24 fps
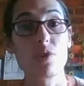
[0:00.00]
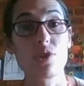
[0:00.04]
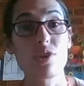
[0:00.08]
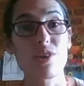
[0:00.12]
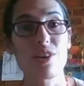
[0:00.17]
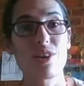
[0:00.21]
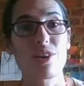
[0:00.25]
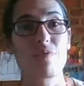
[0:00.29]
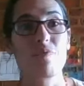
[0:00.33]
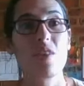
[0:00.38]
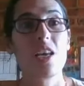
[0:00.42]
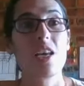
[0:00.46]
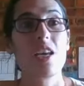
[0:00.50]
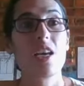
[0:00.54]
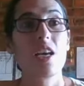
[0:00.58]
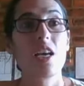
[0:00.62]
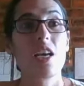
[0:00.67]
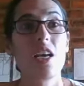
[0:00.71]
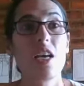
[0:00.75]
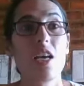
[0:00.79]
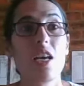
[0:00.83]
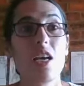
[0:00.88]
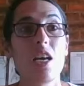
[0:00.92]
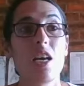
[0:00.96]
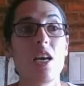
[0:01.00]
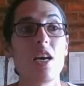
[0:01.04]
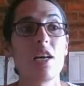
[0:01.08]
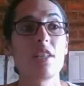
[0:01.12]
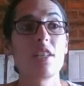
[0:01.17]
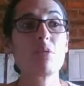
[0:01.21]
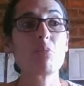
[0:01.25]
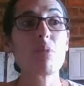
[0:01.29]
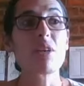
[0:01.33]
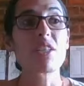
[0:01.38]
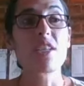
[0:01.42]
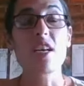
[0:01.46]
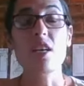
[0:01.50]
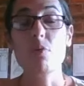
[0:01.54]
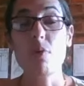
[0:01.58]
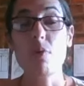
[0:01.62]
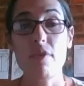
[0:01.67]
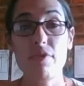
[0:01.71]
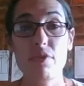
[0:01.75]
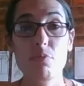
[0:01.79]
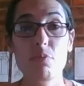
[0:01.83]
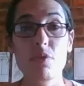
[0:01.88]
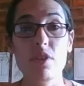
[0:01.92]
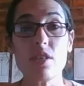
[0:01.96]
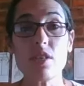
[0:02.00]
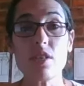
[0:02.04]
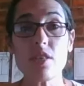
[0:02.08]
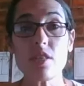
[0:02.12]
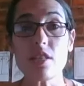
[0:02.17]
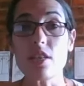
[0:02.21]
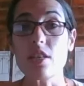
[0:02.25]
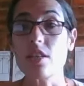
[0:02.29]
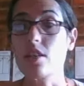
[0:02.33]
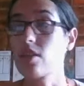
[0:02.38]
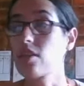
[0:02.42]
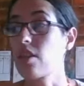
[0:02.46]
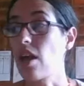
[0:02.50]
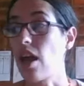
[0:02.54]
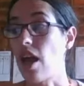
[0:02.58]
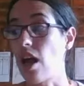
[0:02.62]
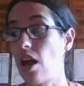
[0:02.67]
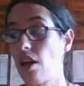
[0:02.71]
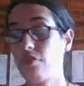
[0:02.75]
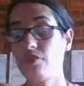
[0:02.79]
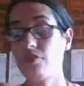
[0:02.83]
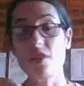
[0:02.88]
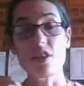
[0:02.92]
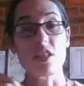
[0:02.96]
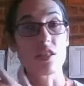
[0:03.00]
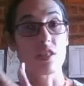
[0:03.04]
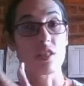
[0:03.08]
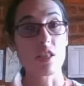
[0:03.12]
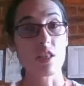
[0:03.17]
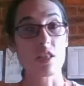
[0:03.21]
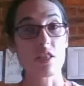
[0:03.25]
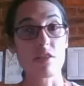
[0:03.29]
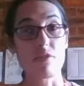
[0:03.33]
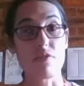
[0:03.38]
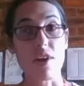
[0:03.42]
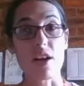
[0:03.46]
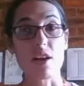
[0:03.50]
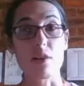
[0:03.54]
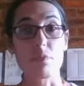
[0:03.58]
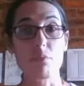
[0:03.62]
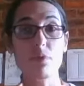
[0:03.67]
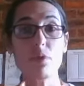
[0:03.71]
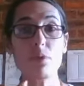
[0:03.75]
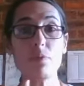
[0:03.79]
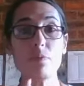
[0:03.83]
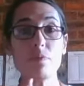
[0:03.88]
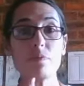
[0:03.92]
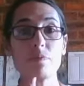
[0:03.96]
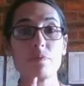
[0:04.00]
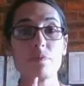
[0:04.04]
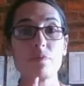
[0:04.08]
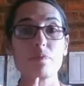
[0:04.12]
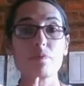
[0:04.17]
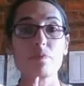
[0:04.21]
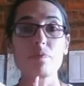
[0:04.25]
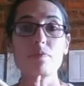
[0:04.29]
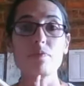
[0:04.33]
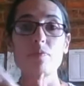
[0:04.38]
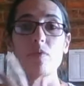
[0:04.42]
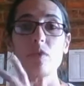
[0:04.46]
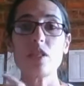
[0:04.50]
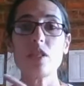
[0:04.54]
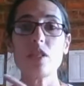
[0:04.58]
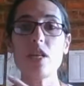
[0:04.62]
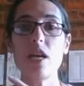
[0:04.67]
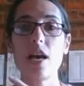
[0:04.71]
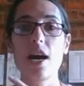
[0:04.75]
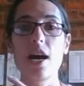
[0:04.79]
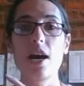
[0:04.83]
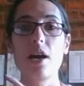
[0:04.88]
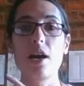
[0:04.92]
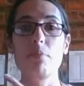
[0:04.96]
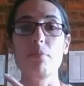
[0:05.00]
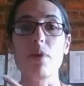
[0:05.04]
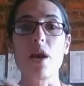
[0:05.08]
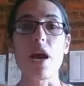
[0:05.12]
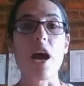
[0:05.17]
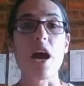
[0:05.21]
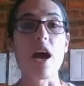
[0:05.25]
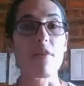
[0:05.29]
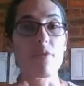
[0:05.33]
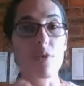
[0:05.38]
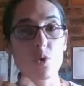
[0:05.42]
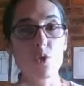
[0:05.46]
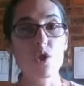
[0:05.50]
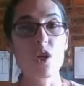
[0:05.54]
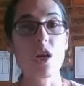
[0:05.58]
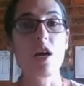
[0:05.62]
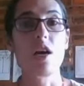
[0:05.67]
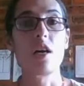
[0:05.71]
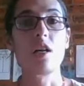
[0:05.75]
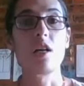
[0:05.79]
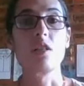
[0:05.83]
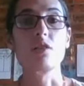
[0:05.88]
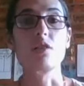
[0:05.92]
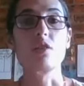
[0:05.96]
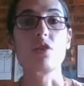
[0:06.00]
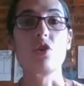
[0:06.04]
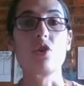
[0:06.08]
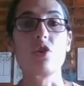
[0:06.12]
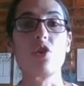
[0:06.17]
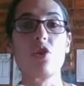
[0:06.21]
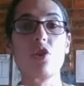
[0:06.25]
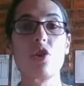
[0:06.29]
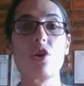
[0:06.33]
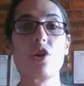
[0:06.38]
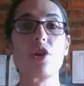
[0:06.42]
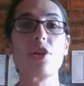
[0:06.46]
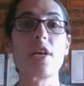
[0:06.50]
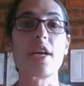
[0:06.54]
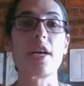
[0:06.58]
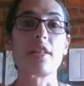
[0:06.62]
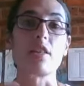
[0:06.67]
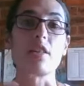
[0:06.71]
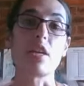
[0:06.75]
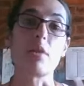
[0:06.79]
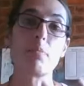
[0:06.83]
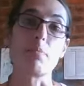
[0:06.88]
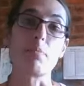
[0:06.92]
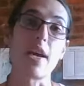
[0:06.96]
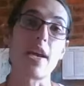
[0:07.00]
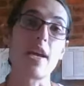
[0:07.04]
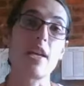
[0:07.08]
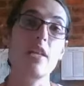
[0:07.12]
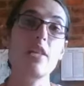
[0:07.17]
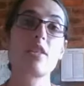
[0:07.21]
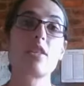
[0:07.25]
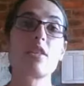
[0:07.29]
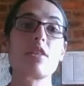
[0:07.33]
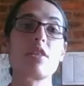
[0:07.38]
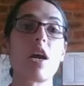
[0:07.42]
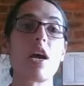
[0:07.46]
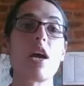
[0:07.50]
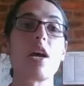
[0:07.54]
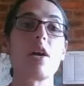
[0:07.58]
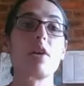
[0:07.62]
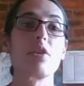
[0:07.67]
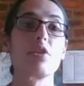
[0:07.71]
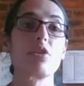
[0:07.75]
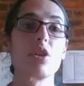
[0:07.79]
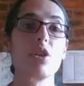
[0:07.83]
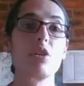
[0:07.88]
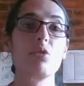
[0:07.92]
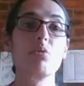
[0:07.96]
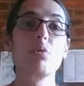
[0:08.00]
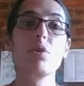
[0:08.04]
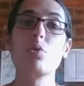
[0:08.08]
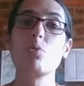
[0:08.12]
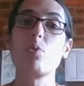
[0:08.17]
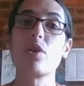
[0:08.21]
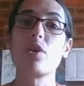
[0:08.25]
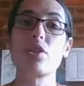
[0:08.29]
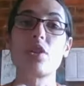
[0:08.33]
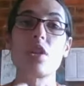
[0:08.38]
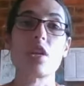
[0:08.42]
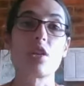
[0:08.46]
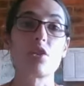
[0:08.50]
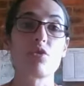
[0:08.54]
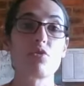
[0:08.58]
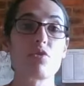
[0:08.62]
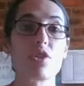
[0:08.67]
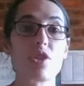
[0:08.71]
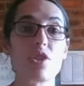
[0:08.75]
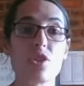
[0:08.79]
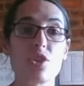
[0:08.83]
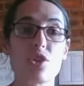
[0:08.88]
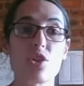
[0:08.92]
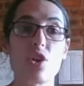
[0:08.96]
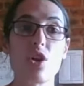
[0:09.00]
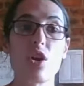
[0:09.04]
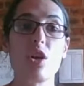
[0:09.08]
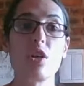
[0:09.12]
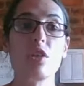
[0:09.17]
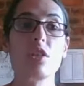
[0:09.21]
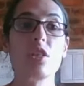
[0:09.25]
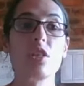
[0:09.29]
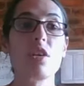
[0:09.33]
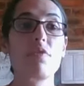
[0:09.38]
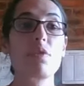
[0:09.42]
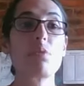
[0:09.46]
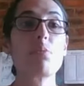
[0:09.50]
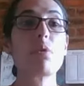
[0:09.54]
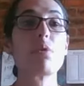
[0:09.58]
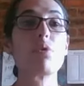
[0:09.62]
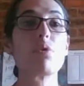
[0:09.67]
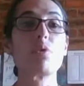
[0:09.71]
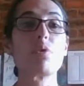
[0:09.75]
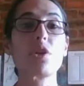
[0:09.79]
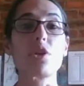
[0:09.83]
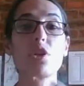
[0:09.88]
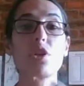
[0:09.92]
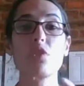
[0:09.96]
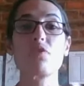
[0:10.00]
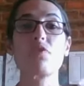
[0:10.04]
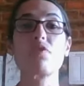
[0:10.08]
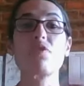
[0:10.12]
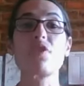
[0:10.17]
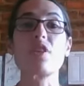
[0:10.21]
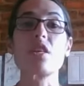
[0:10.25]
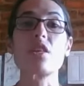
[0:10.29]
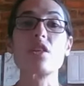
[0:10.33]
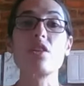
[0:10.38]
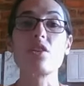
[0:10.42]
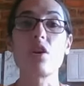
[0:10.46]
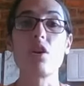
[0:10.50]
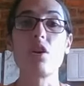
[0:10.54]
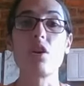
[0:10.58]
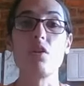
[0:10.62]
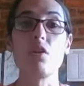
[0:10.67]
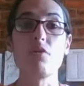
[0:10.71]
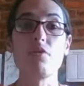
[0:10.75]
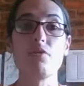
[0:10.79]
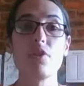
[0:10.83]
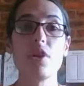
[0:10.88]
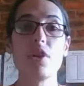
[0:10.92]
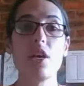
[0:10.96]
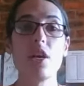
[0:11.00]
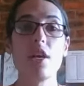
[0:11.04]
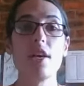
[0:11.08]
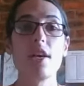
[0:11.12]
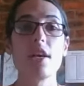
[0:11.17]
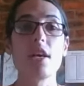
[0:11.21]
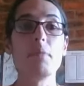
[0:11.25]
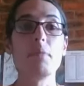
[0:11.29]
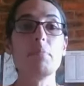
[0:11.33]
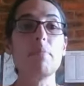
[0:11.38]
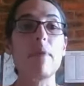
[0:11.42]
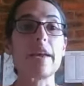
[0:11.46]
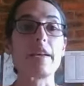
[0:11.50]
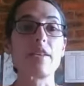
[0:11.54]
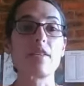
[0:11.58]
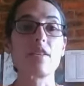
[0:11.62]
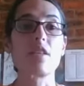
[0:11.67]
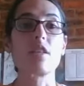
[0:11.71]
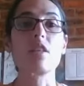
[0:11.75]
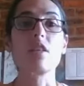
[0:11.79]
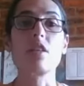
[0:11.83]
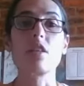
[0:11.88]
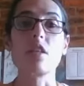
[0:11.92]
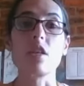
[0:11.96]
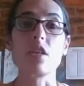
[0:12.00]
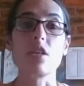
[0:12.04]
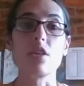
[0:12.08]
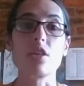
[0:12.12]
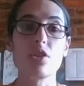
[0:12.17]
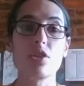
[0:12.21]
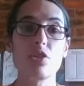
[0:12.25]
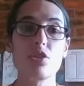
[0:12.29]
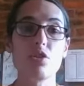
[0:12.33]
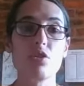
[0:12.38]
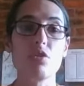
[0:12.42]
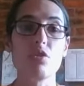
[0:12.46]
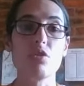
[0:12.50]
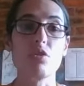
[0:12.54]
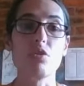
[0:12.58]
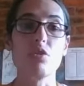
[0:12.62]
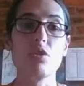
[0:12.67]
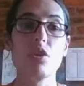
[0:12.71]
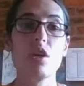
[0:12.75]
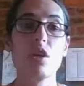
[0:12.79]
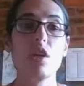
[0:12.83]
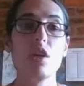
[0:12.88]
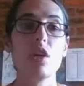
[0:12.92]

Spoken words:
So I think my takeaway from this is have these things available. Have your child learn at their pace, go with what their interests are, give them a rich feast of amazing things to